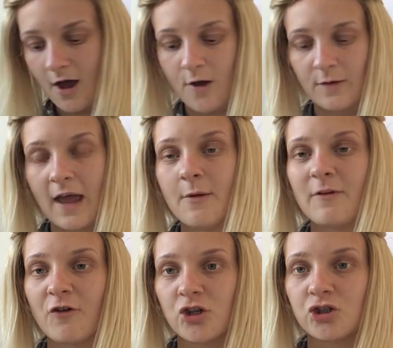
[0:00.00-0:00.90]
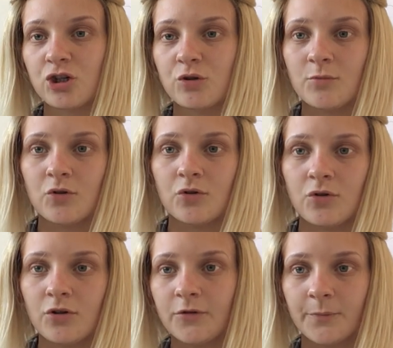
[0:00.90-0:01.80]
Okay, we've got two
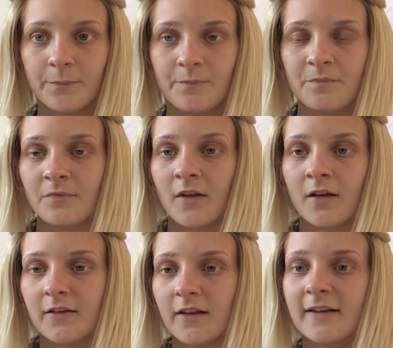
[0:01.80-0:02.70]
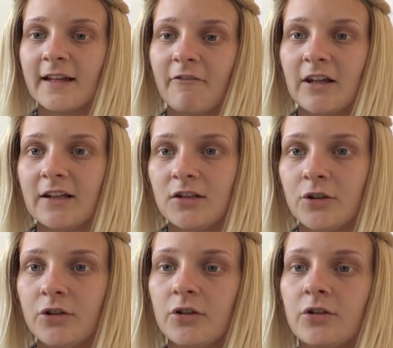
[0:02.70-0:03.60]
more. So let's have a little
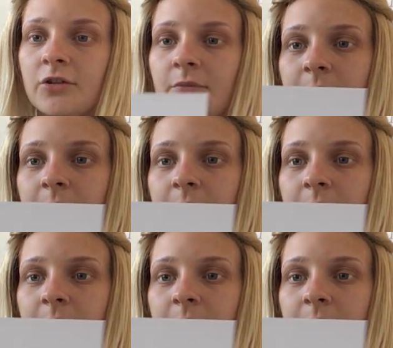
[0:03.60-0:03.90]
look.